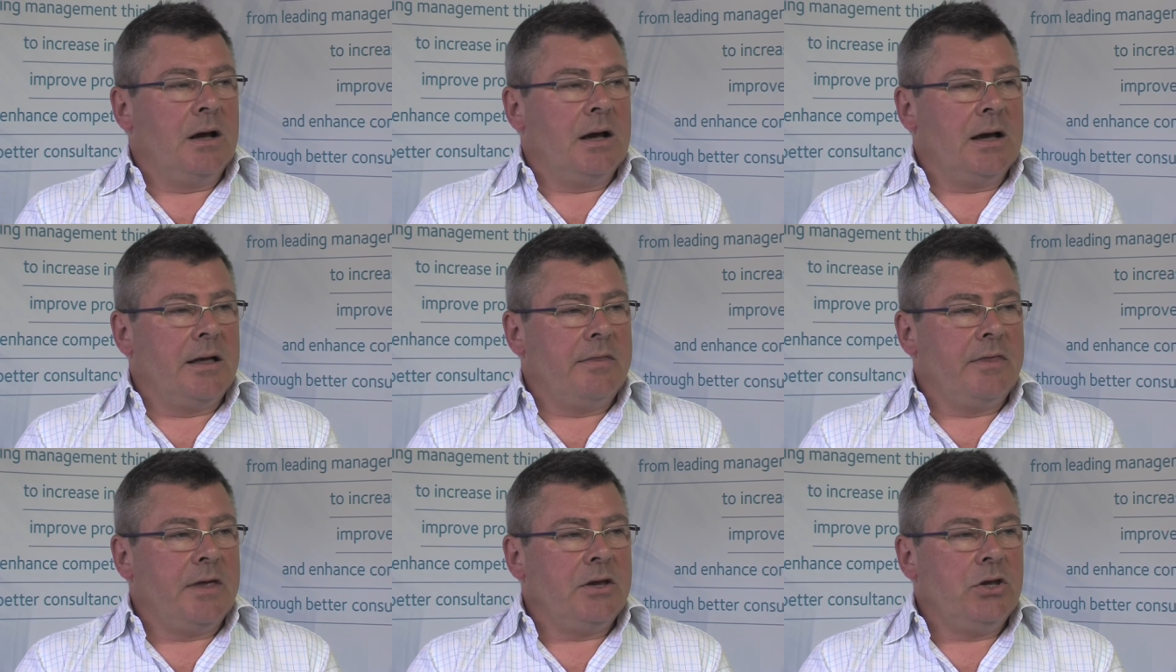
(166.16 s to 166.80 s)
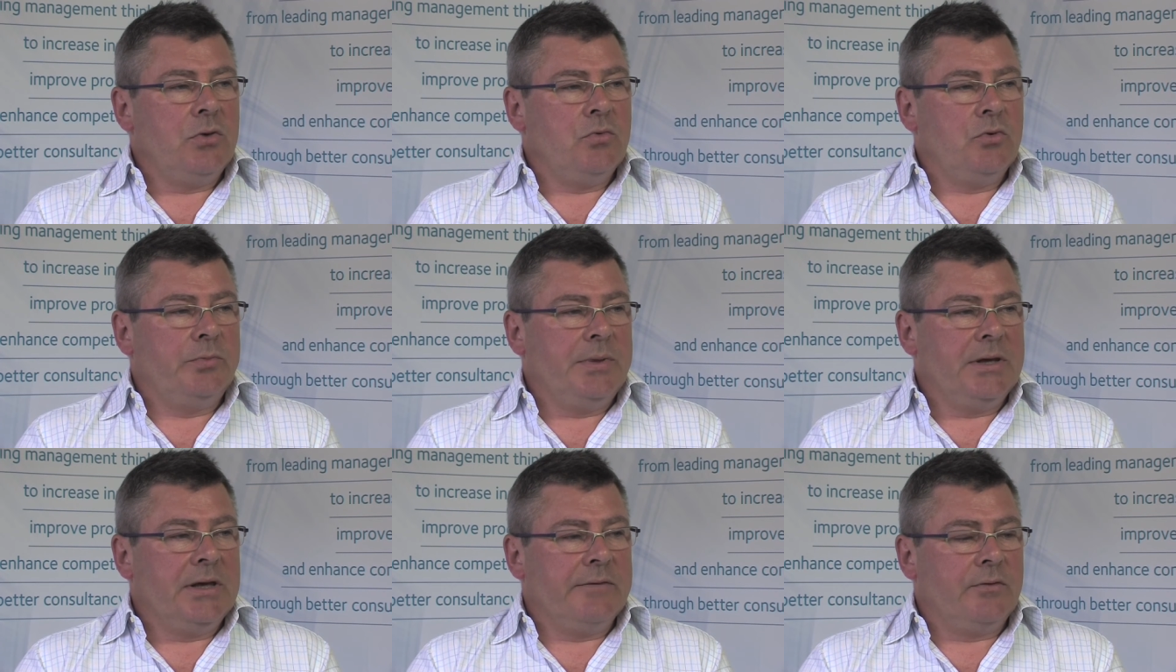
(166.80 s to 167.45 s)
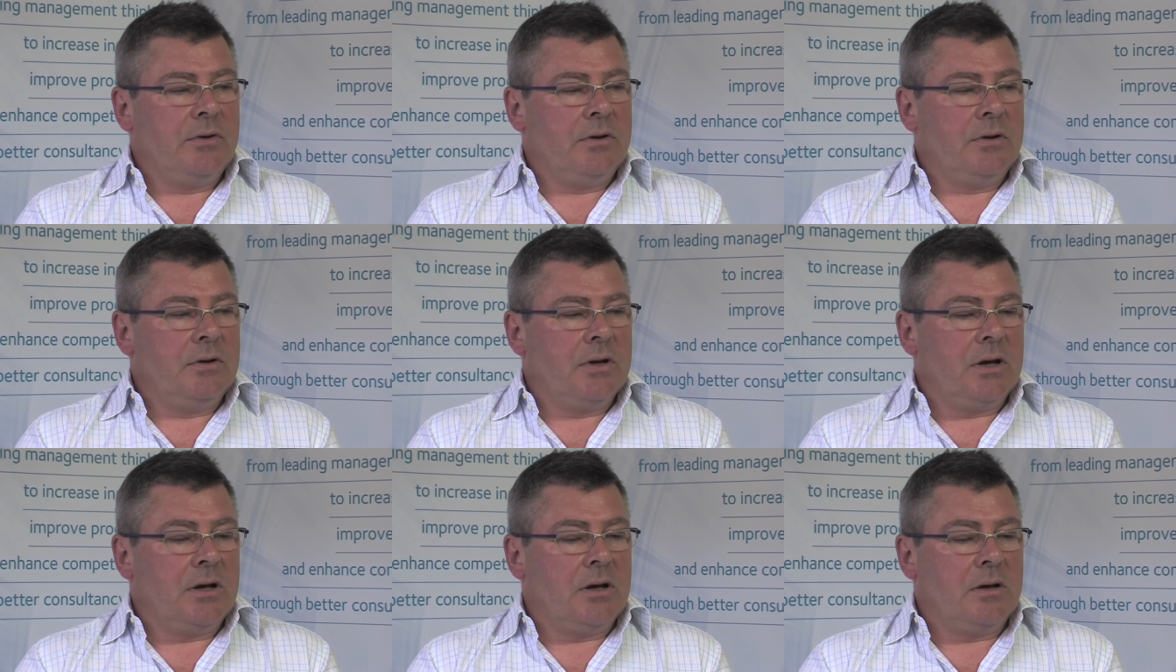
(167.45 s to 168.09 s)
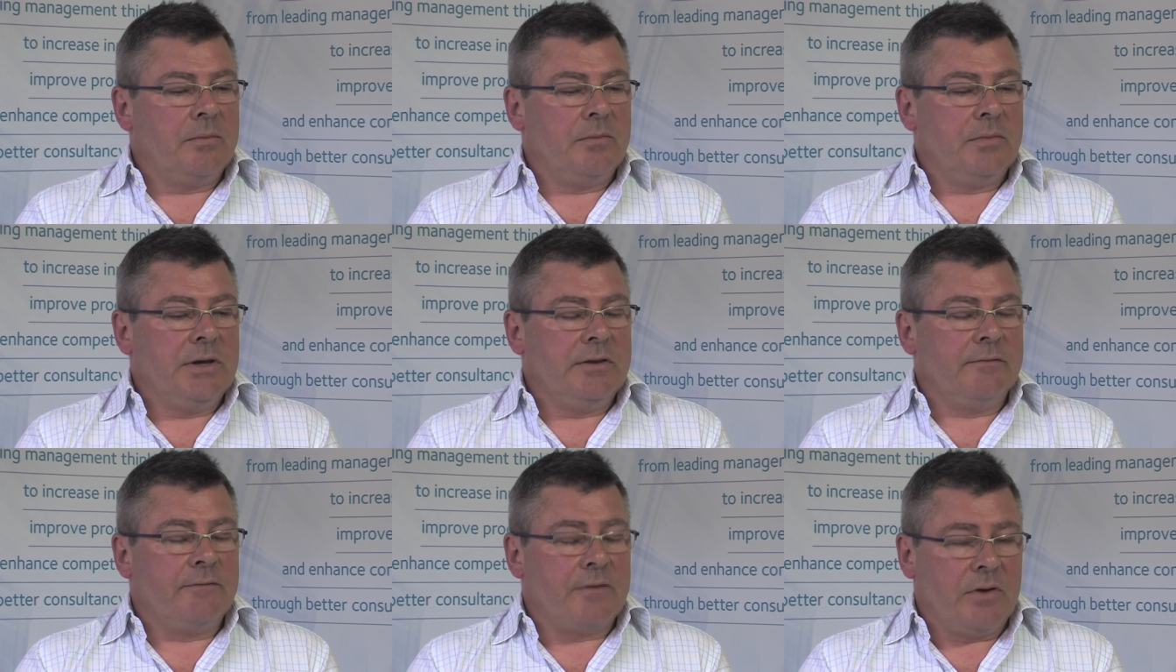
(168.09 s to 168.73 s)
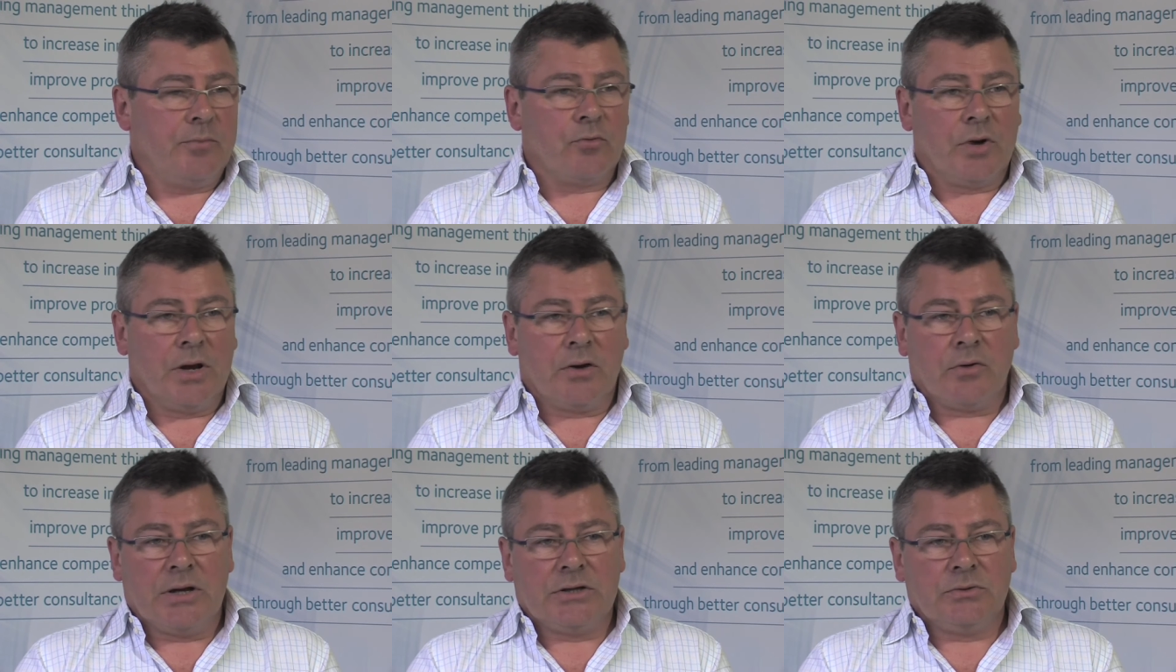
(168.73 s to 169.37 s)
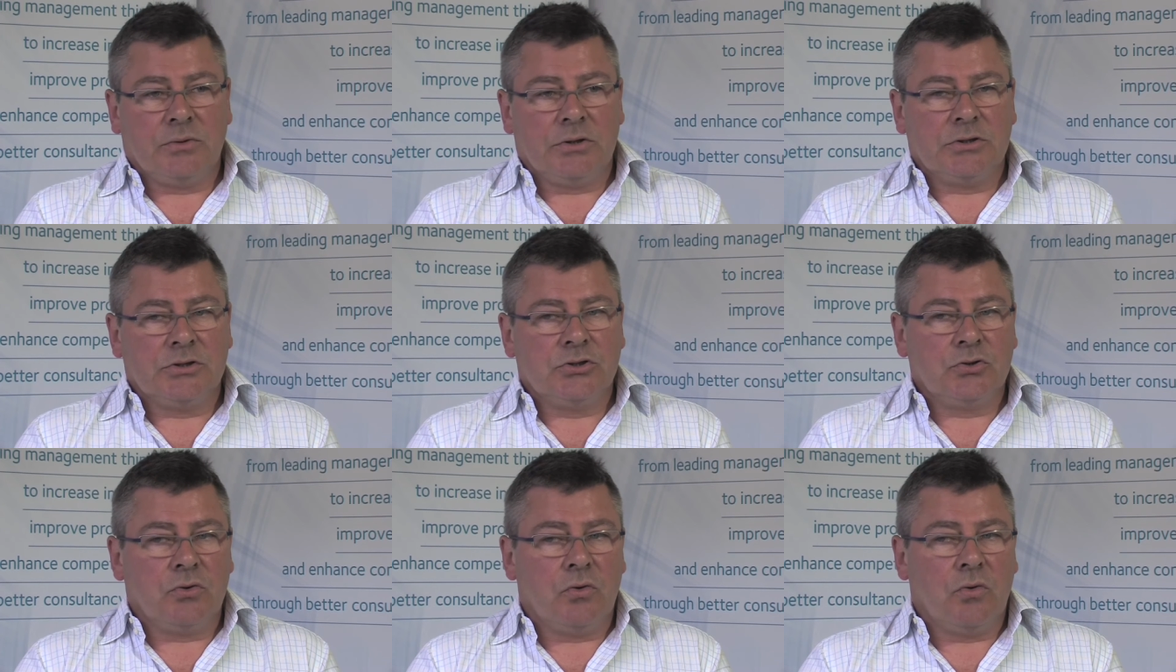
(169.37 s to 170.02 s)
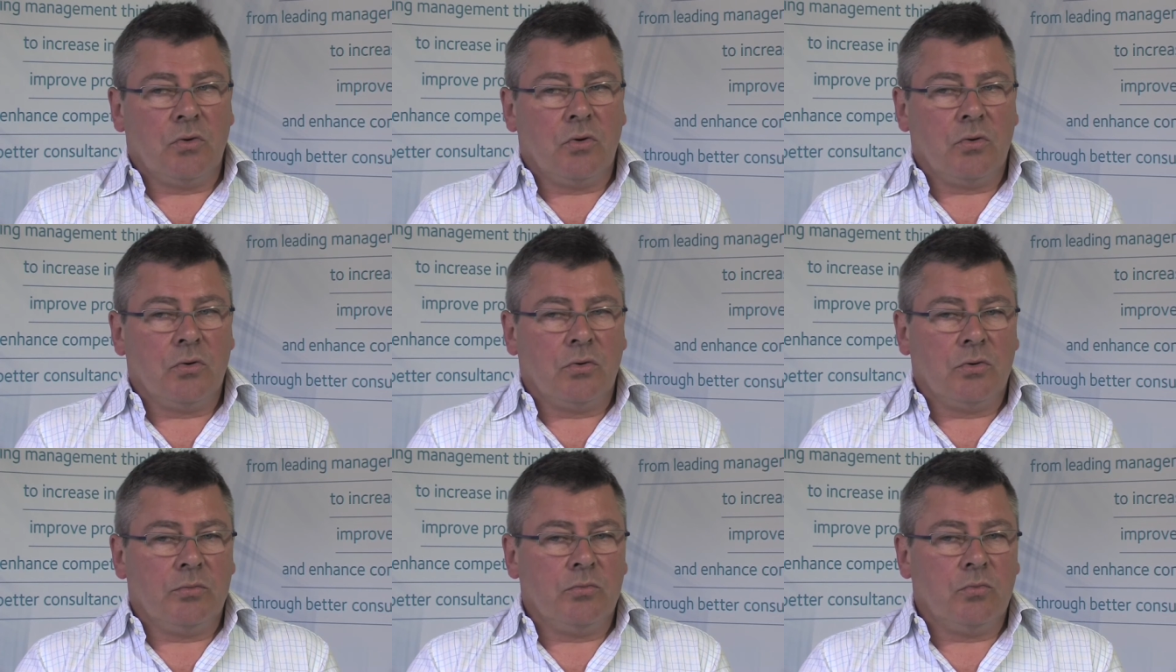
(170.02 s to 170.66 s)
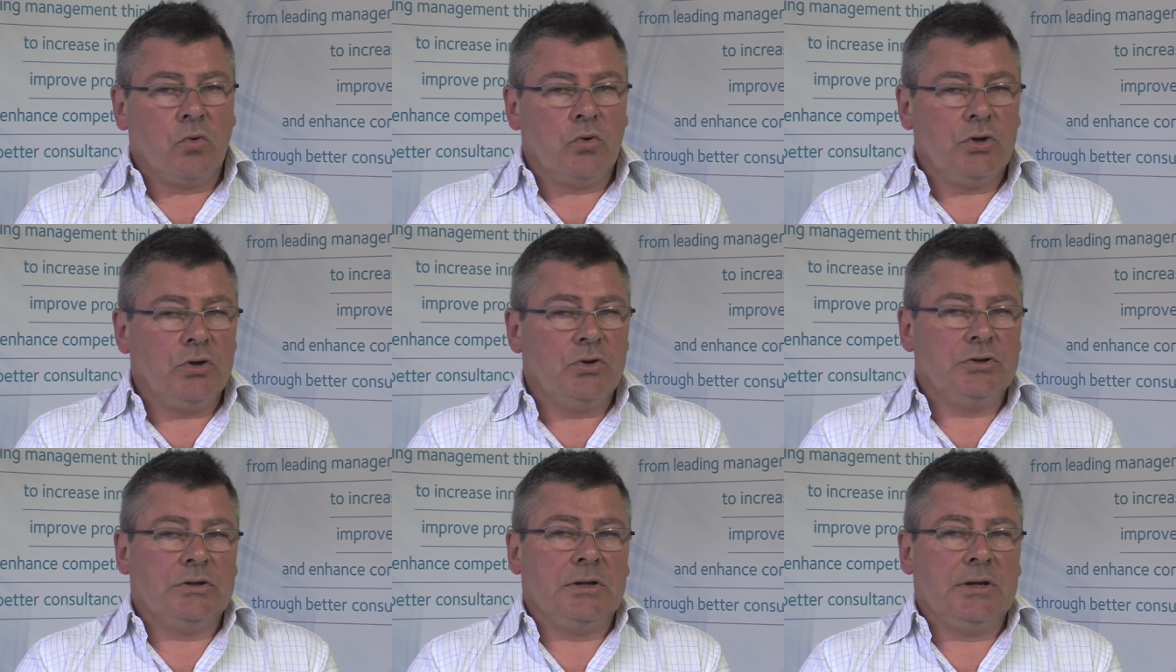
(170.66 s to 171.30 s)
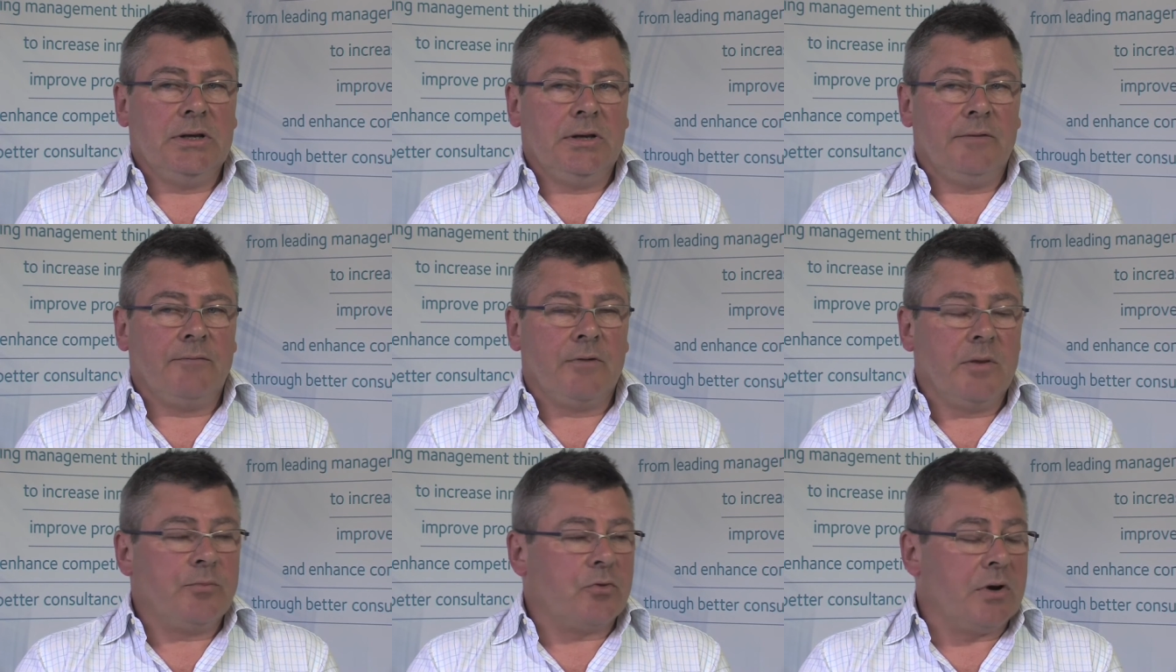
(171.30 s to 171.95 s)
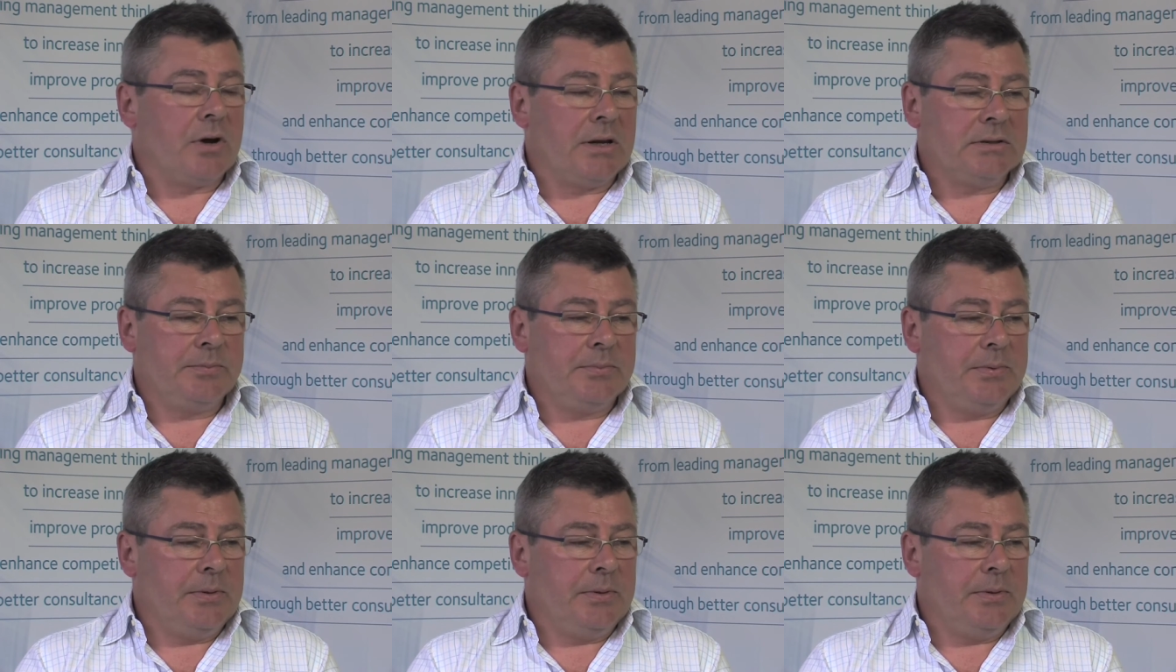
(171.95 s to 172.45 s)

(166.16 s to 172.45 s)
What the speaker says: And then you would be given either very bright graduates or more usually very bright